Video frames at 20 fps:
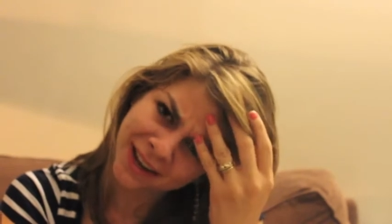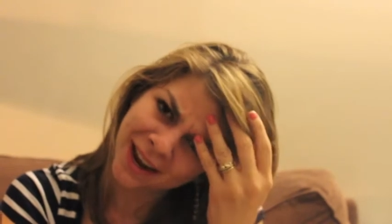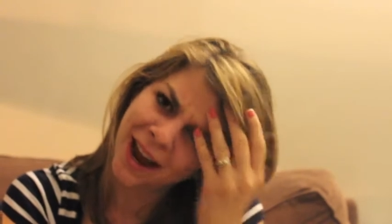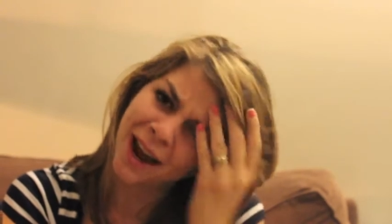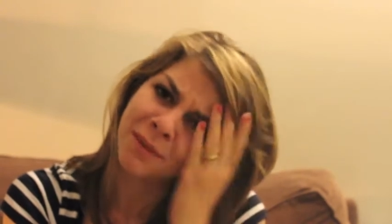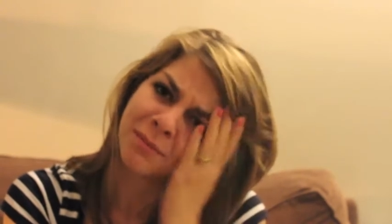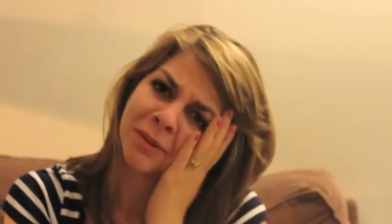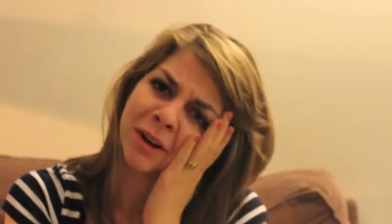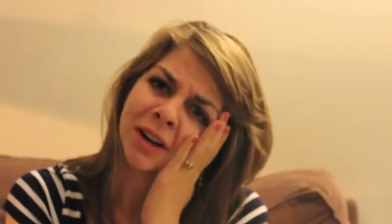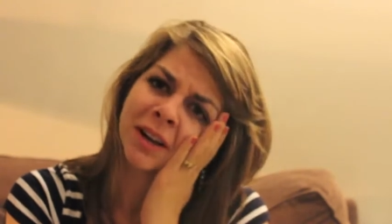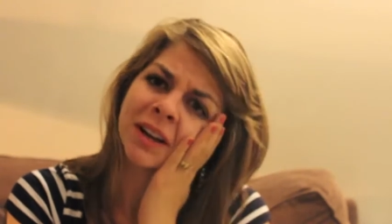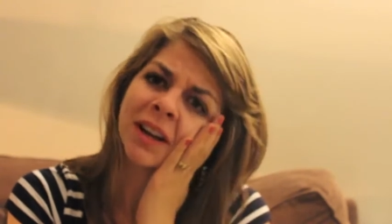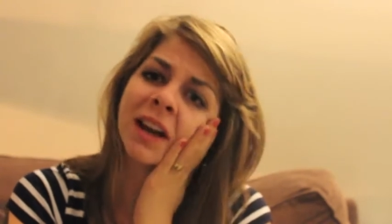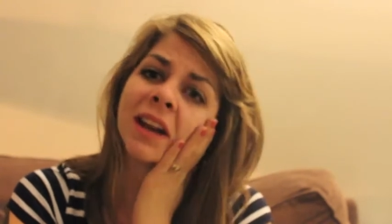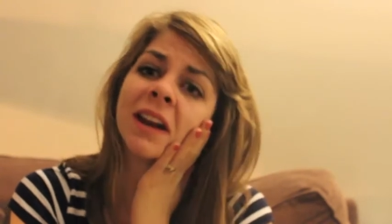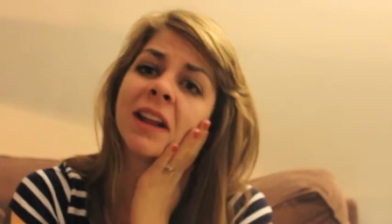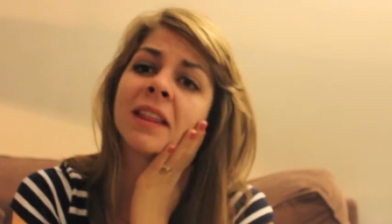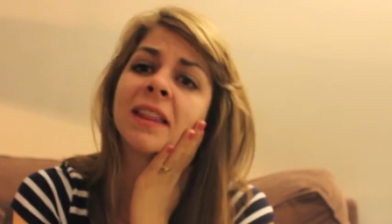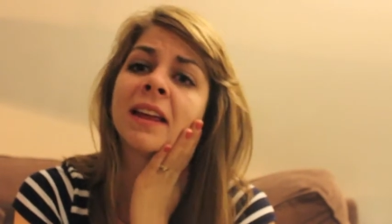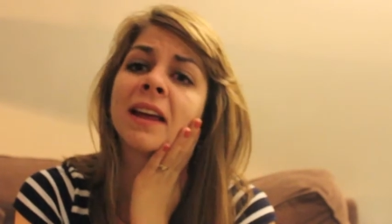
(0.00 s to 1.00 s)
camera
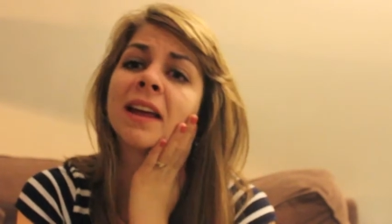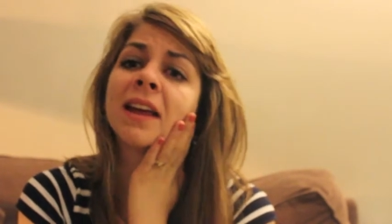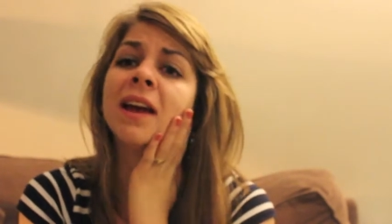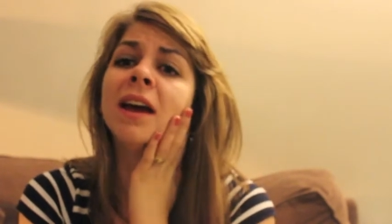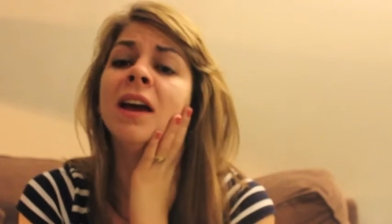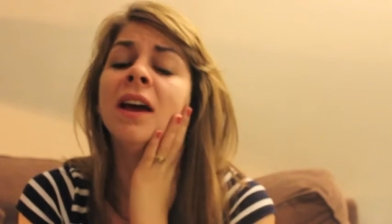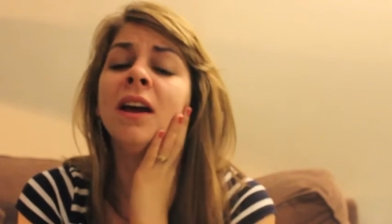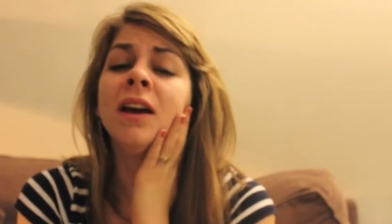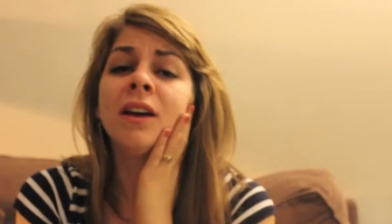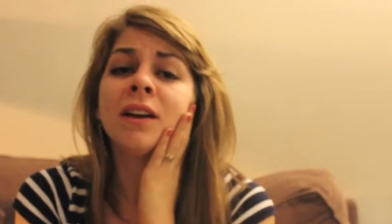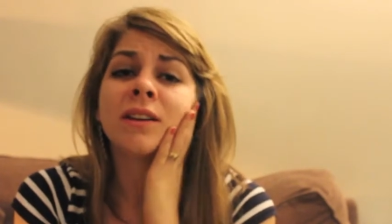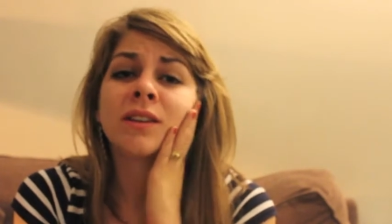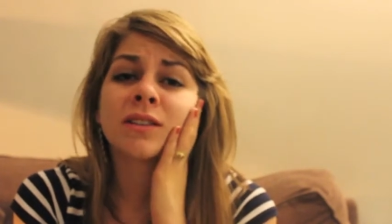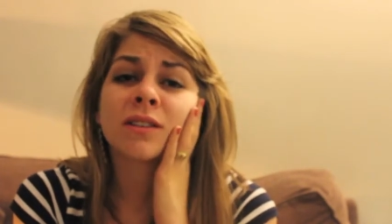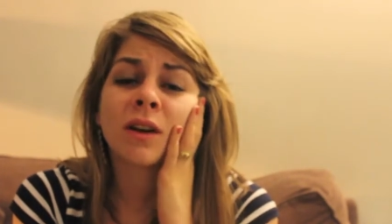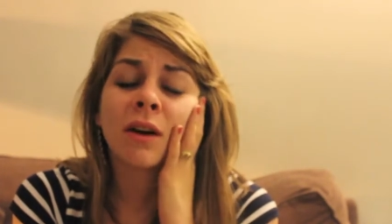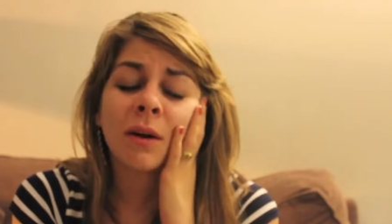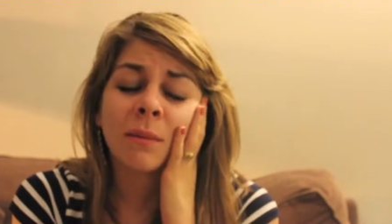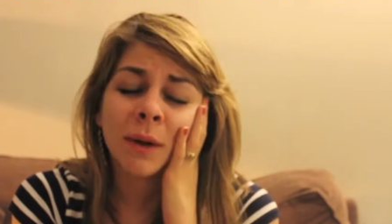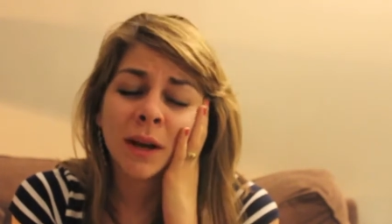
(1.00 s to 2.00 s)
kind of thing.
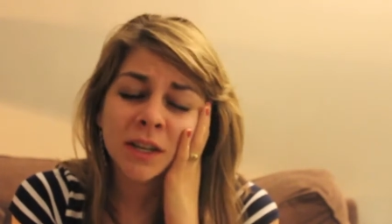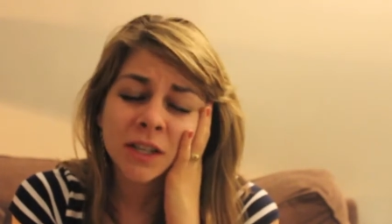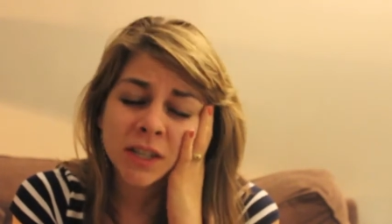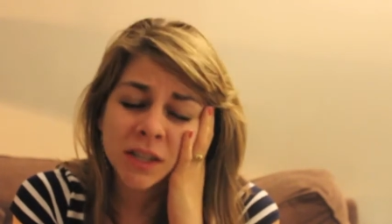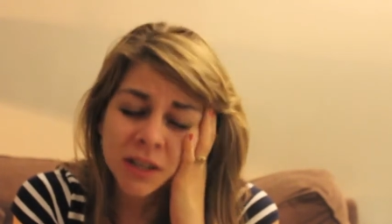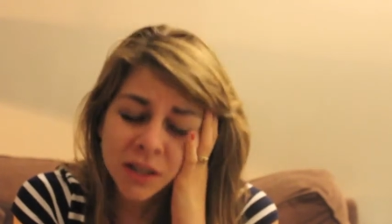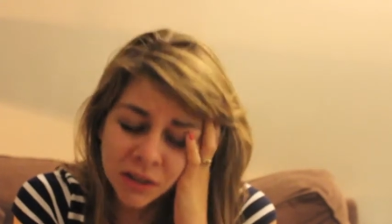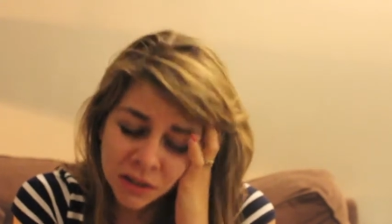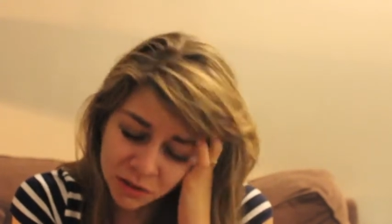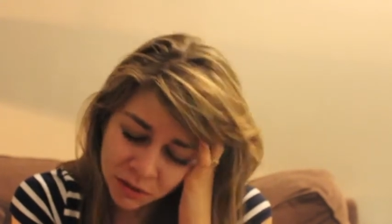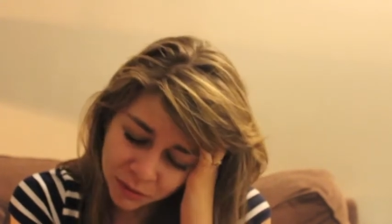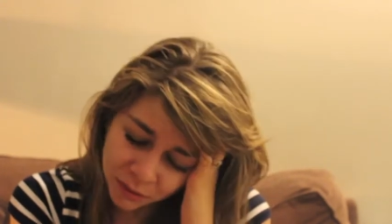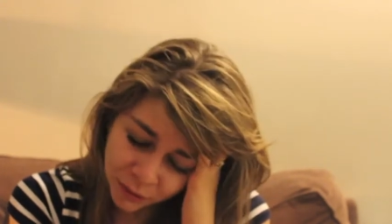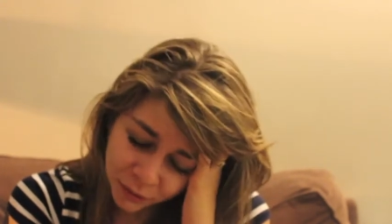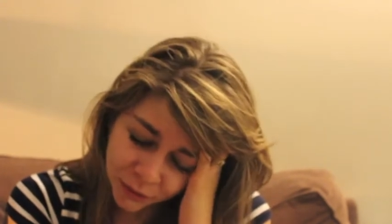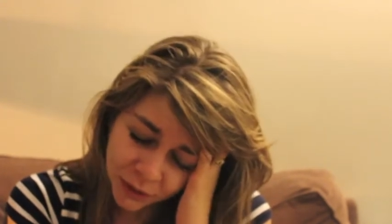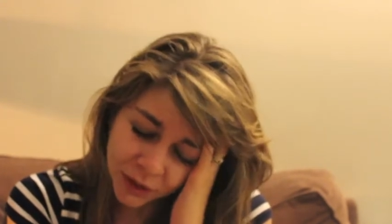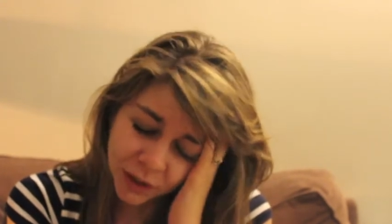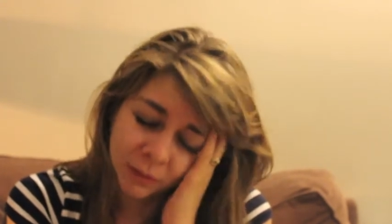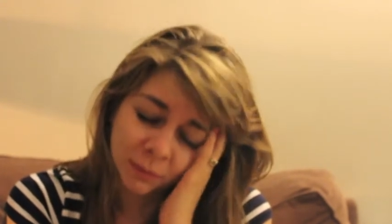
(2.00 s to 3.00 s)
So I'm actually going to do a real
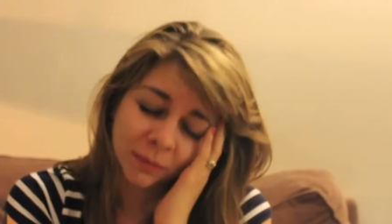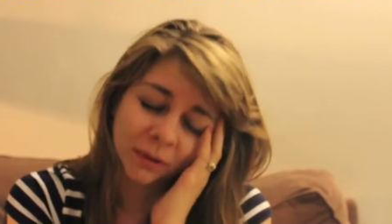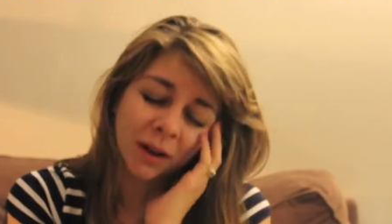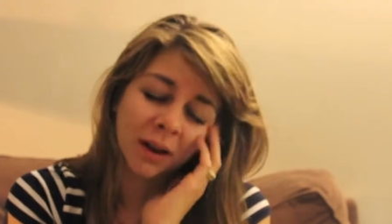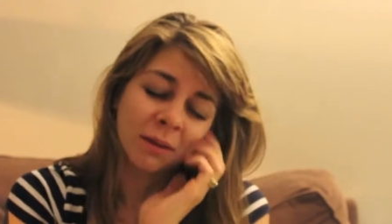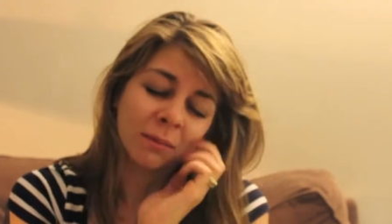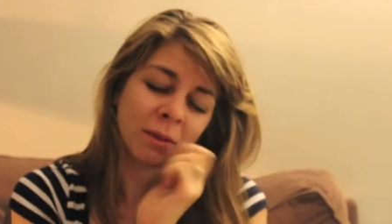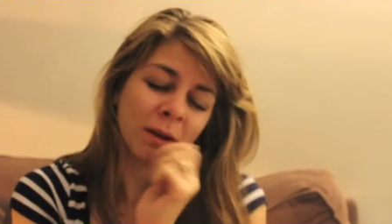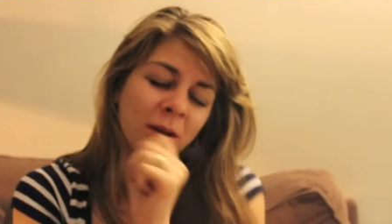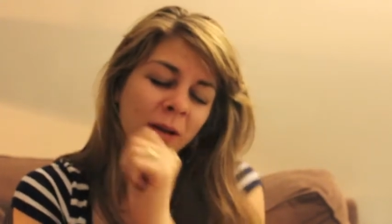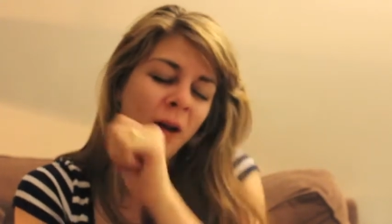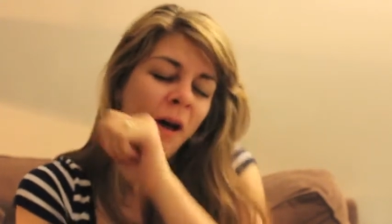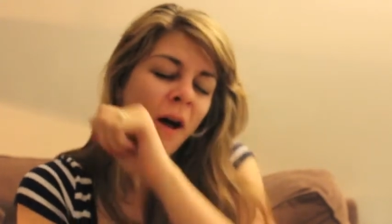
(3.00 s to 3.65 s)
video blog.